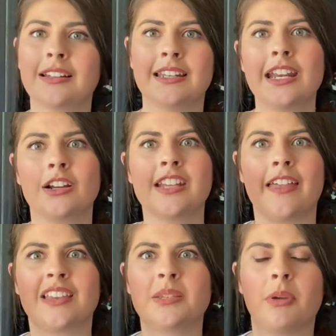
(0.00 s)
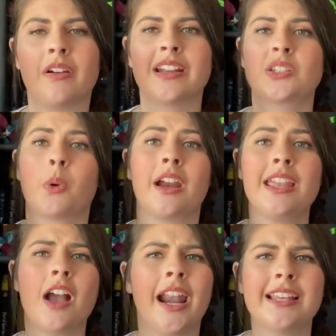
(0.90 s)
near-death experience where
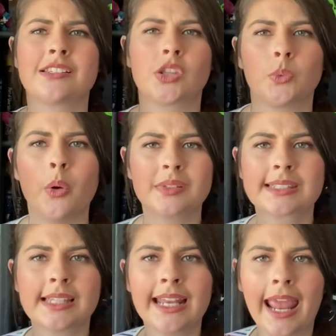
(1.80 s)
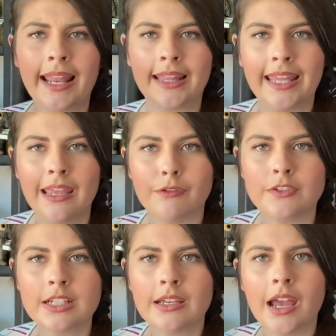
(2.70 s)
he got his throat slit and lived.